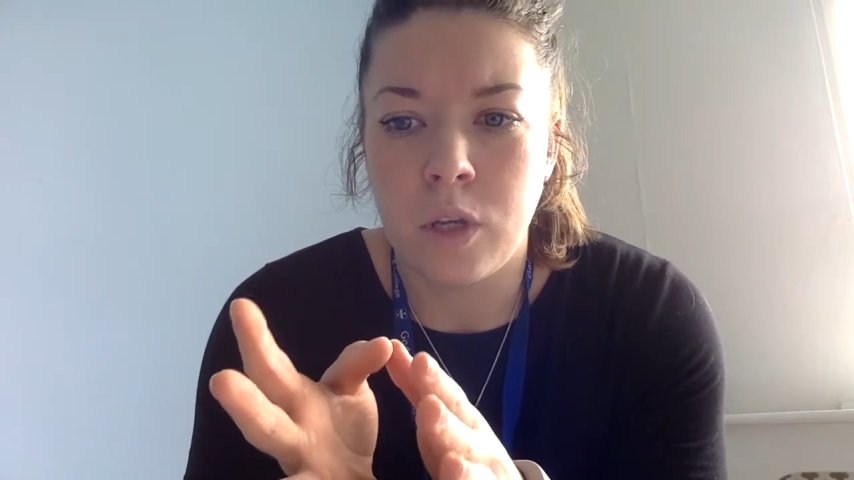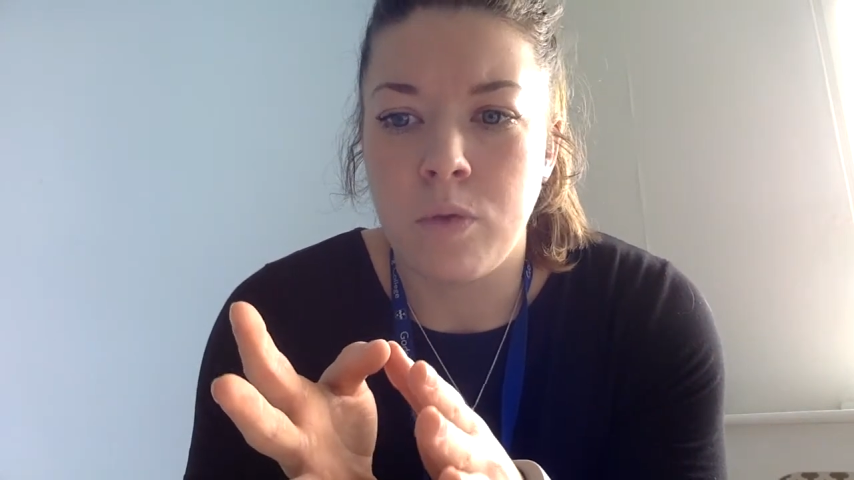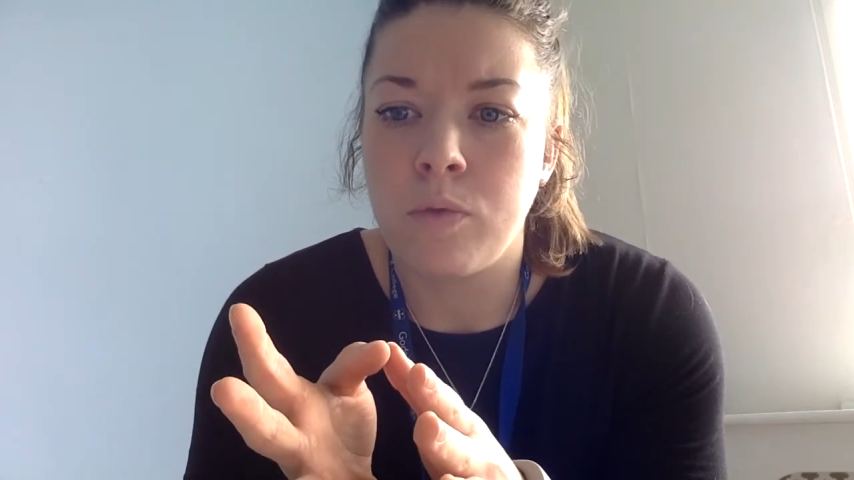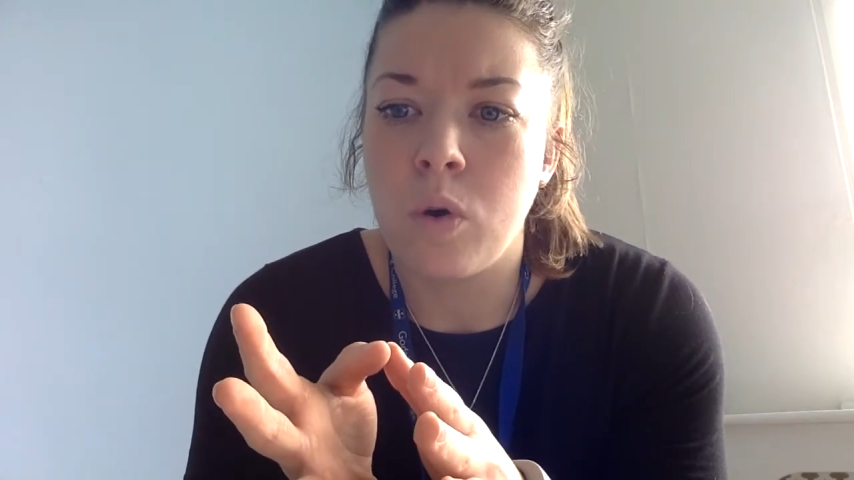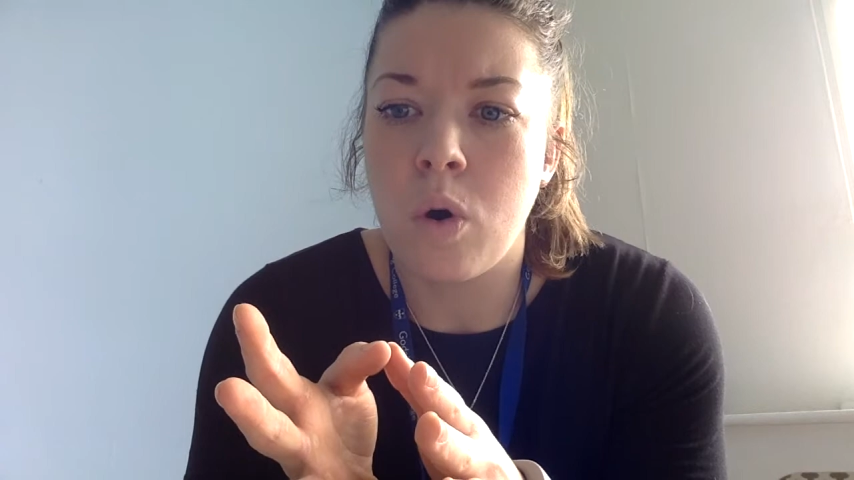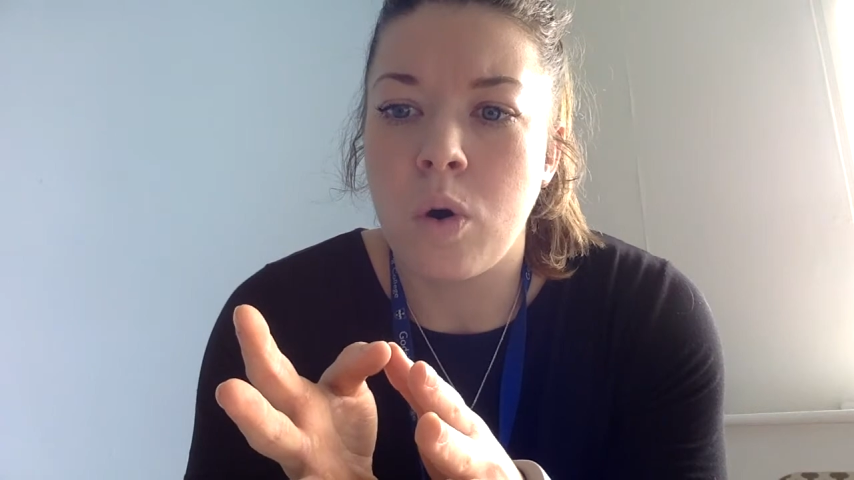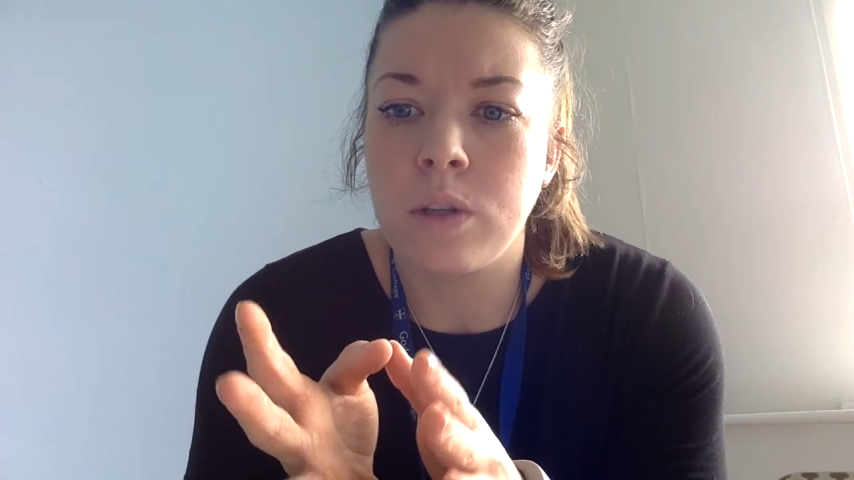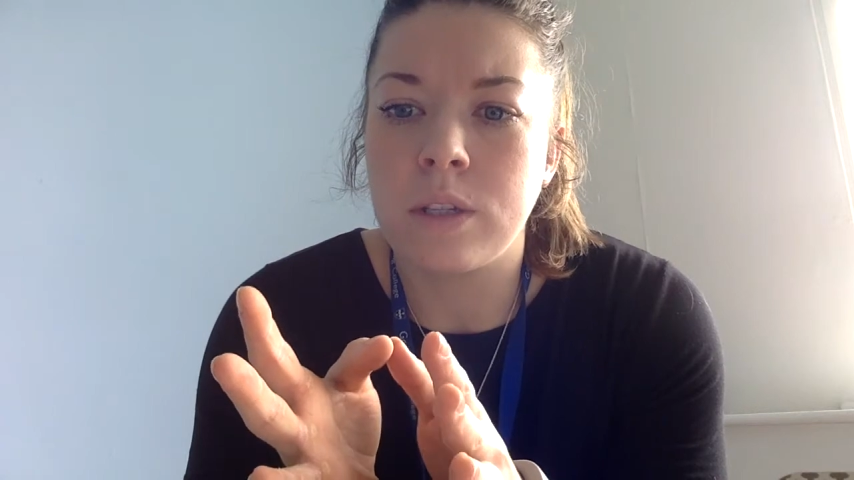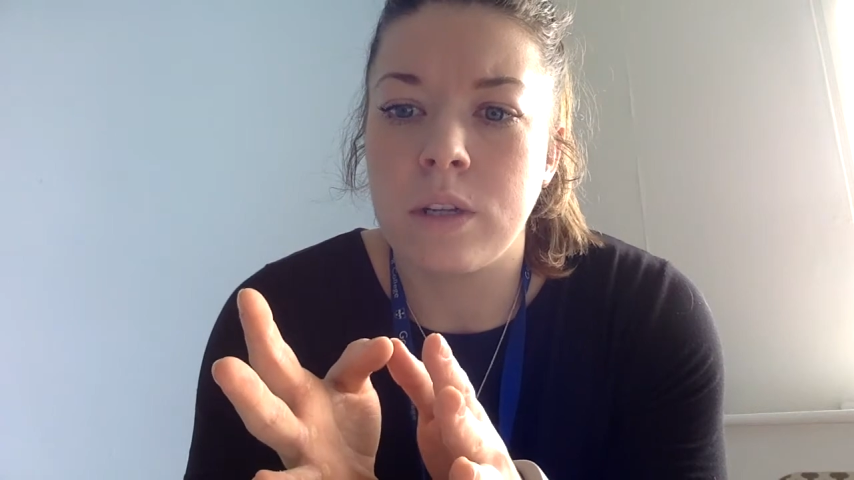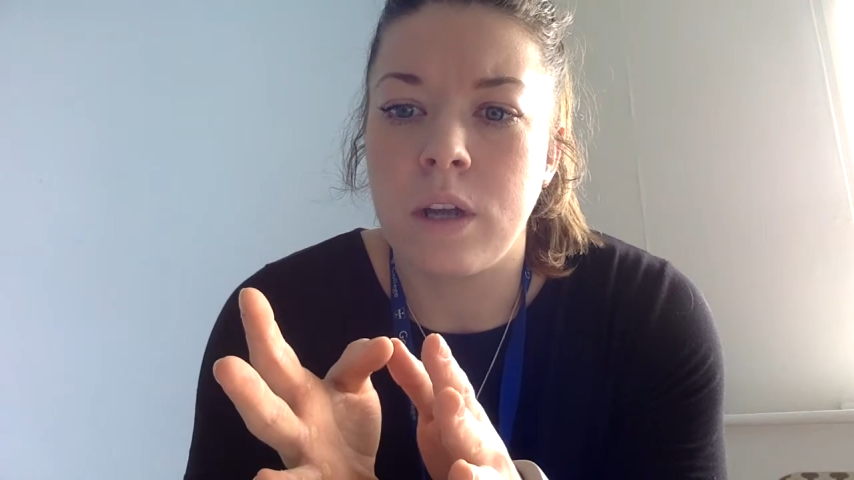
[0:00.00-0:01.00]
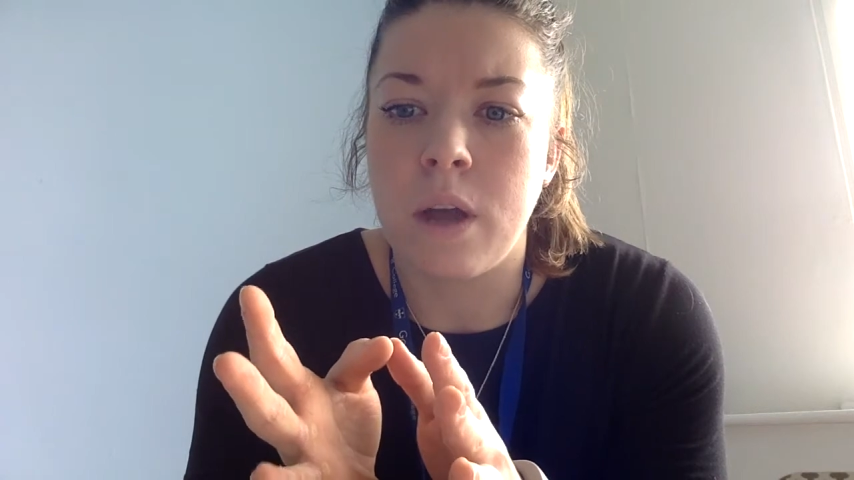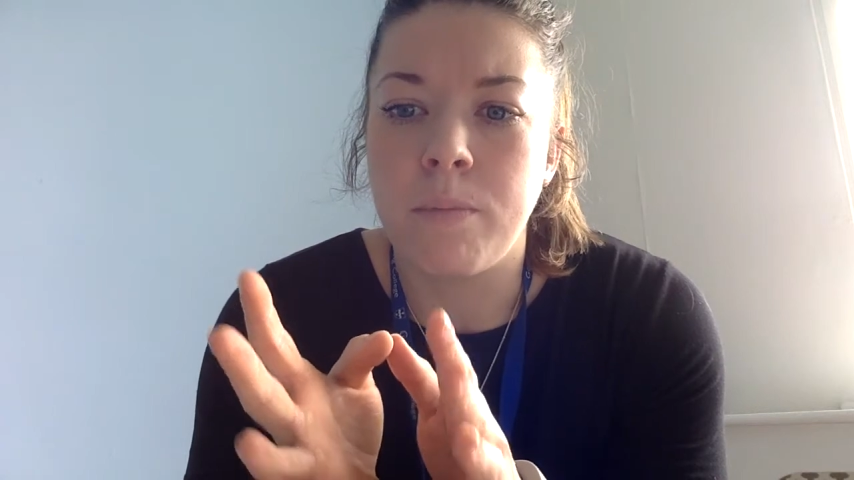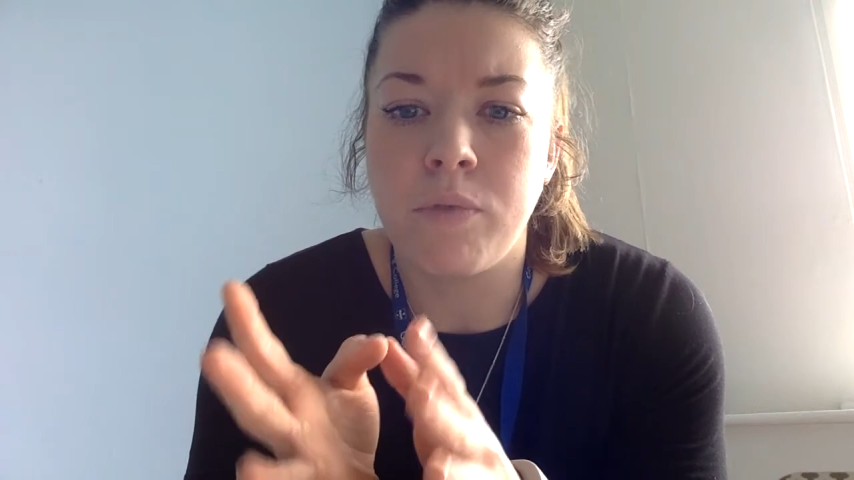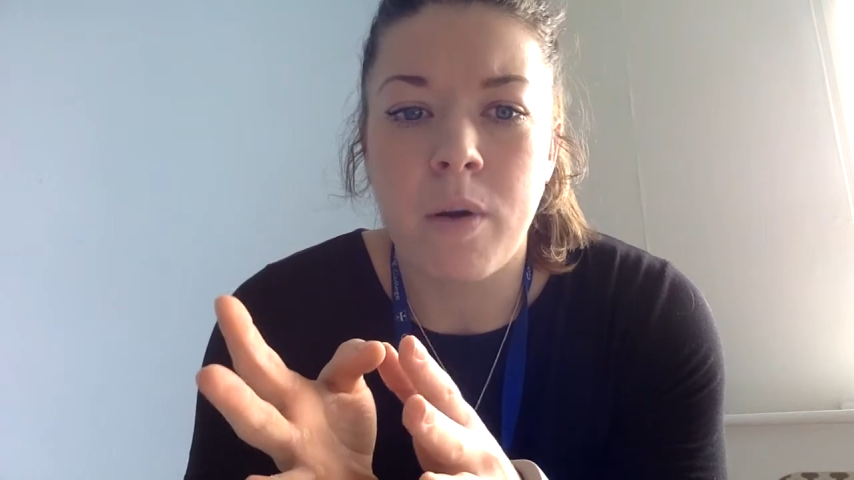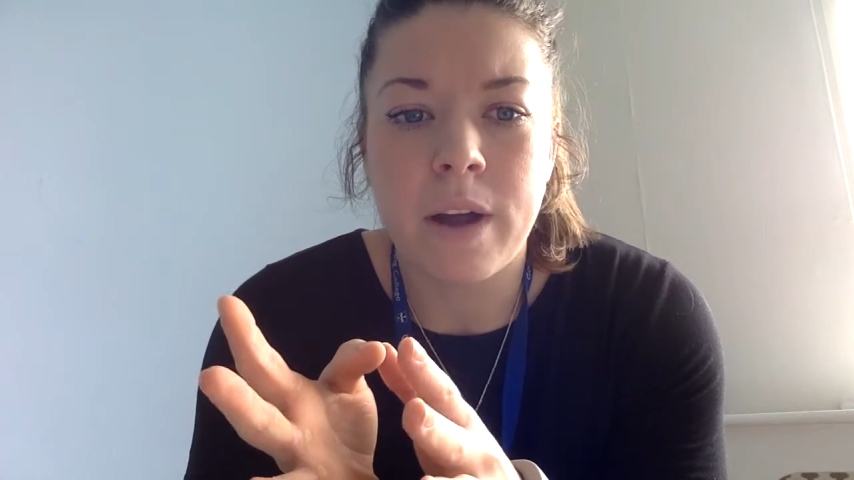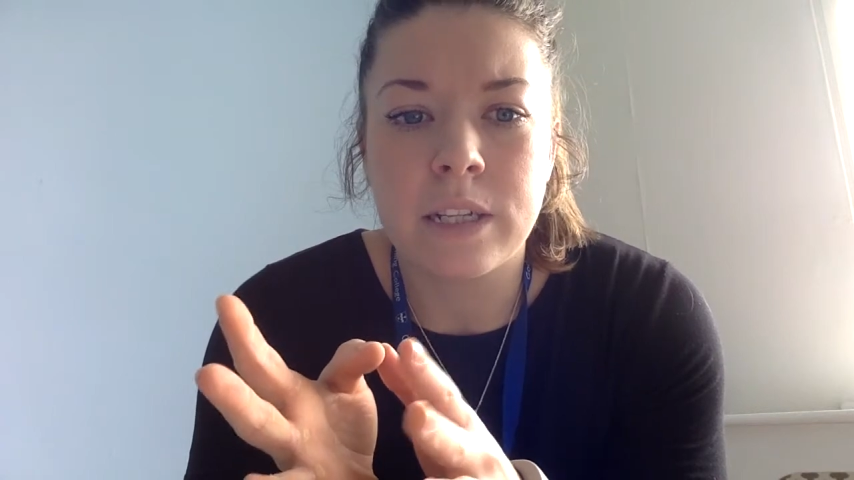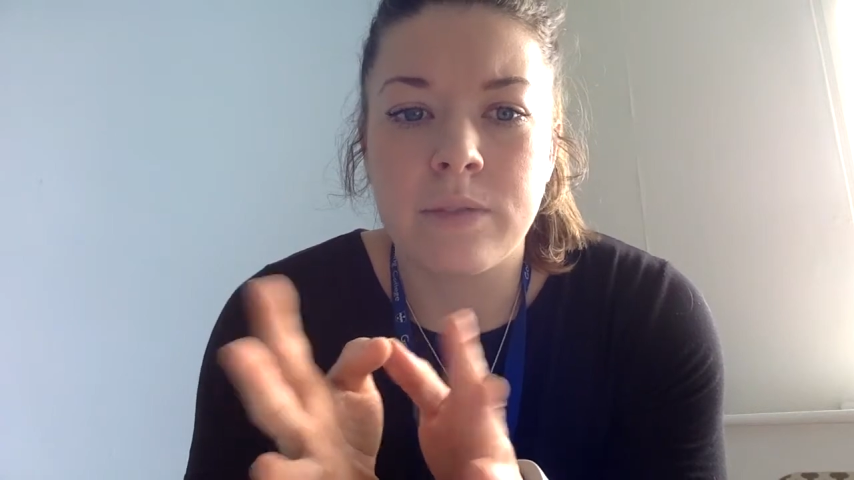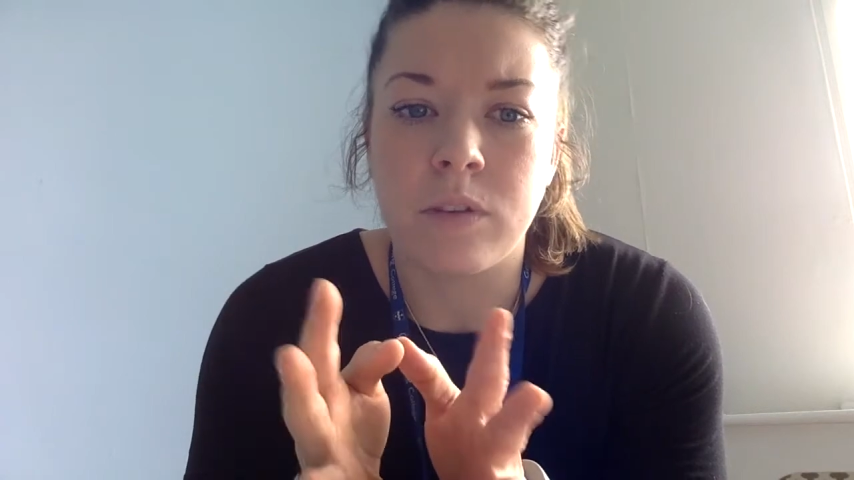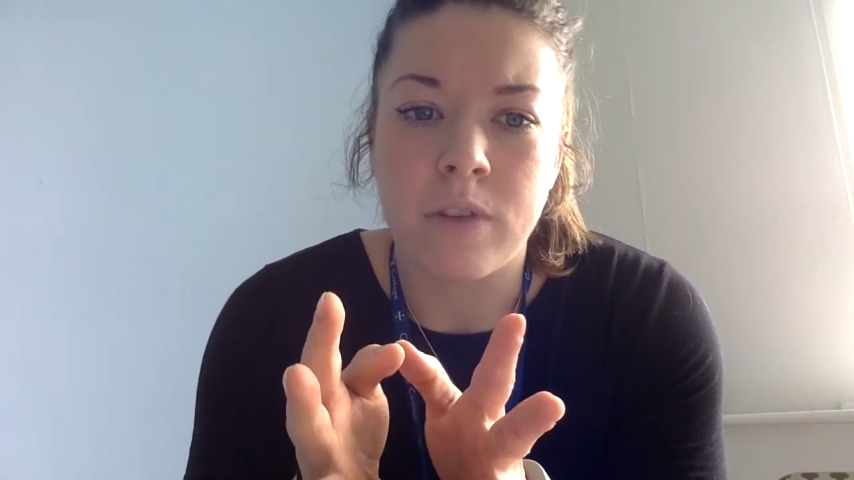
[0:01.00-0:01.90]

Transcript: You've got proactive